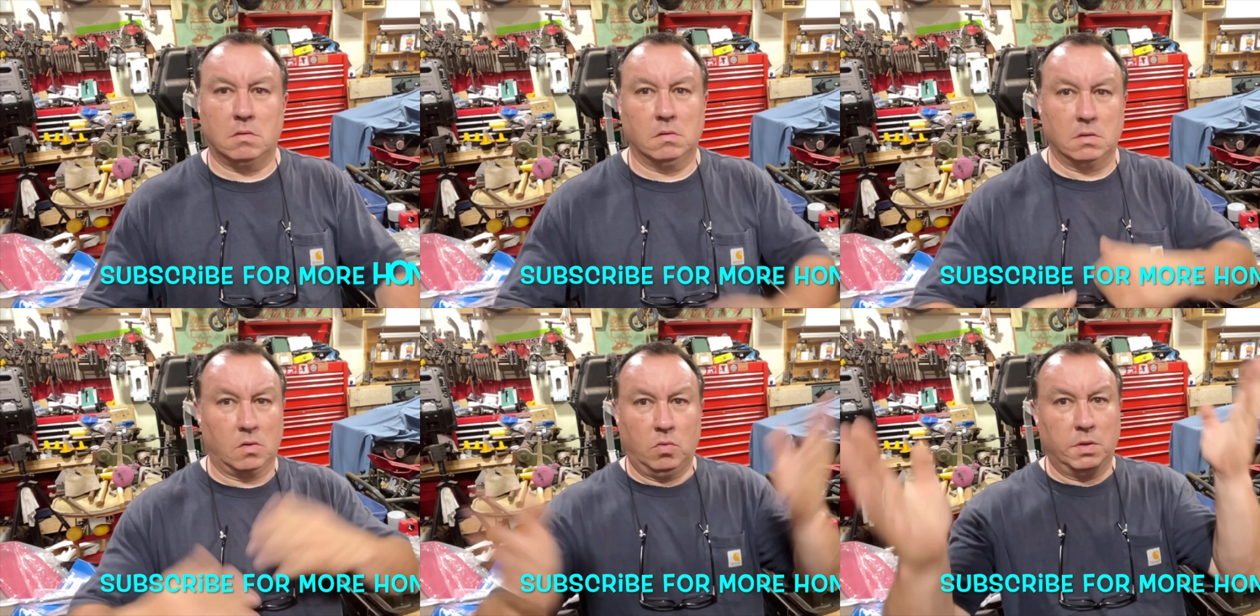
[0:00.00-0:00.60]
There's
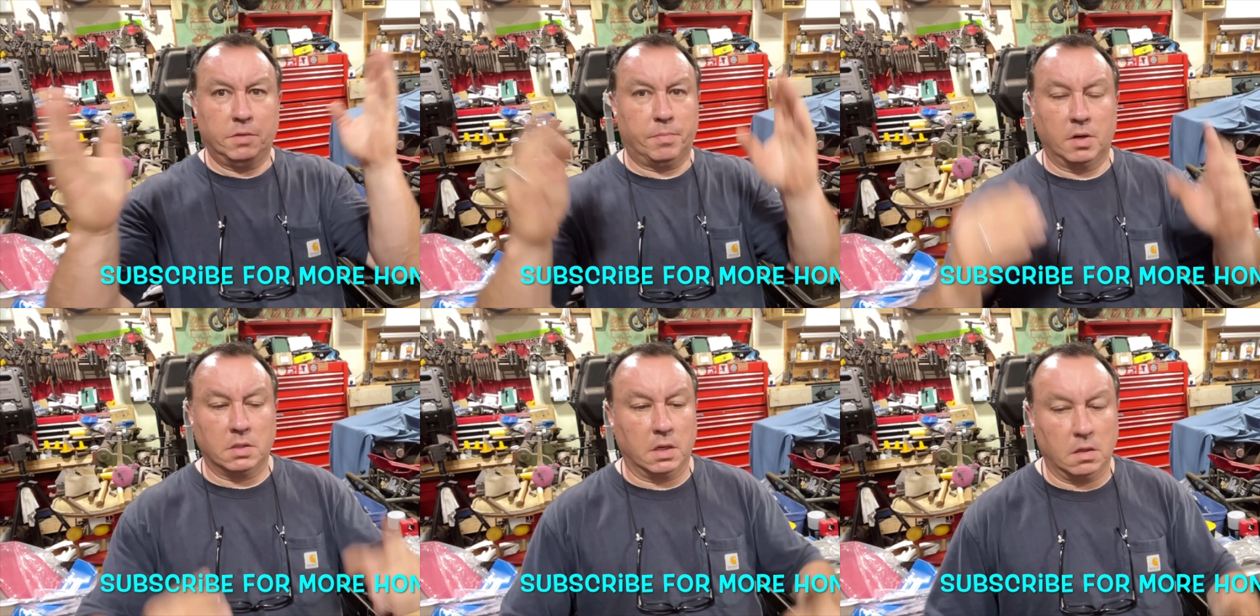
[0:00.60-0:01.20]
a whole bunch of
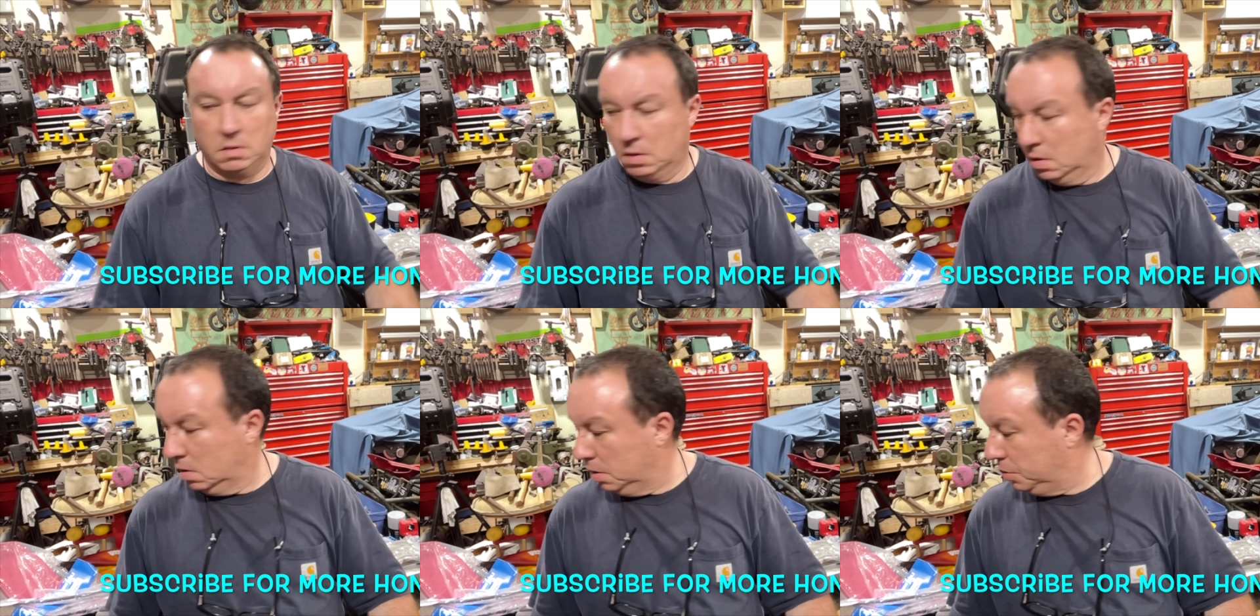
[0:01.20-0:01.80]
parts I got.
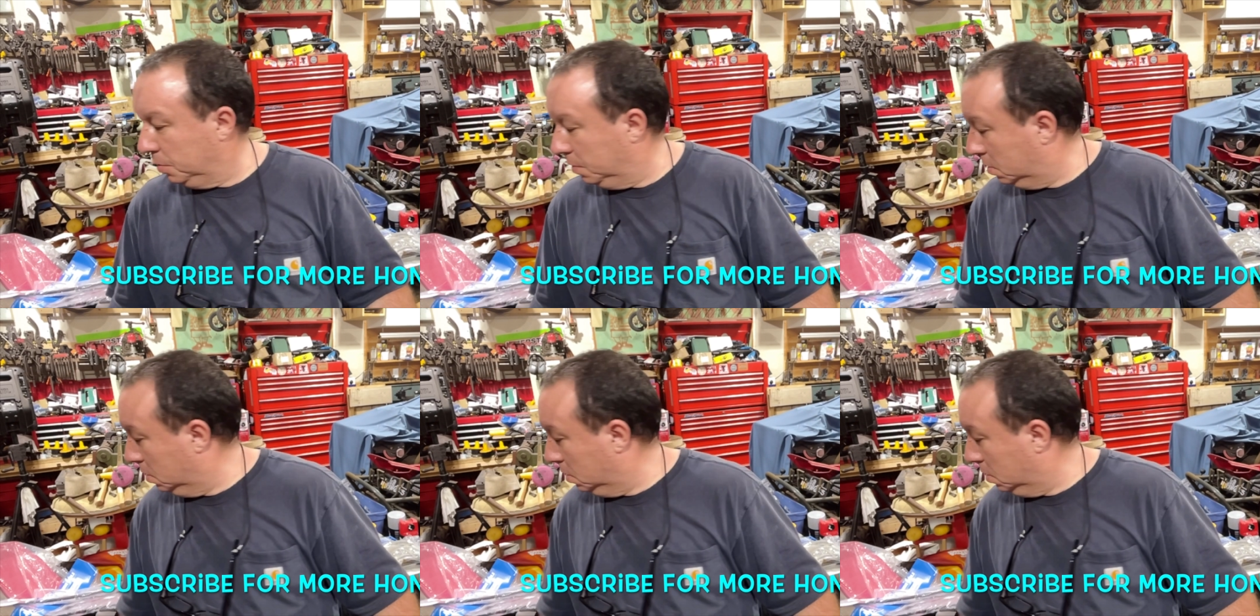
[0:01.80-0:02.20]
I'll show you.